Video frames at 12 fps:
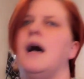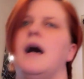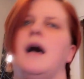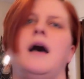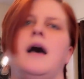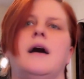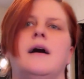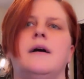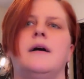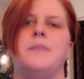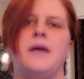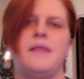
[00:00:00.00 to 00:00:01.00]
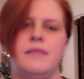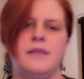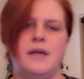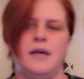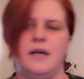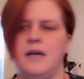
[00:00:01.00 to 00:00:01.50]
And
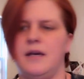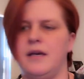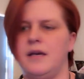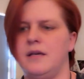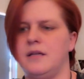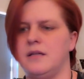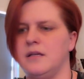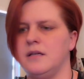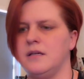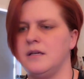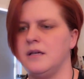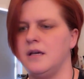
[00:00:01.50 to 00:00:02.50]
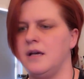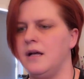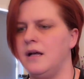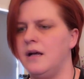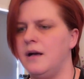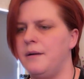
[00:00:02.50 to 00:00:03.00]
then
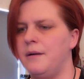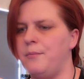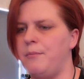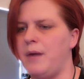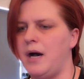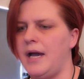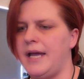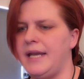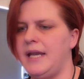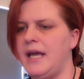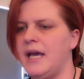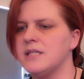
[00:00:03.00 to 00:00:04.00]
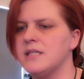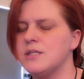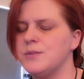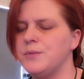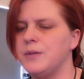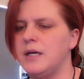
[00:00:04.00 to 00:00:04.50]
my
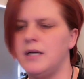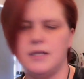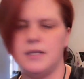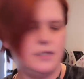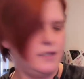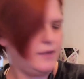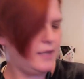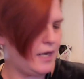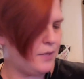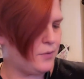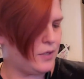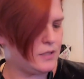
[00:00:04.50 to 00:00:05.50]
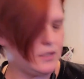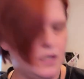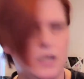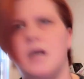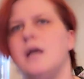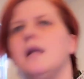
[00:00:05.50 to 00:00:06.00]
next one that I worked
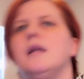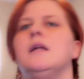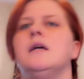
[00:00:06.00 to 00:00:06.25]
on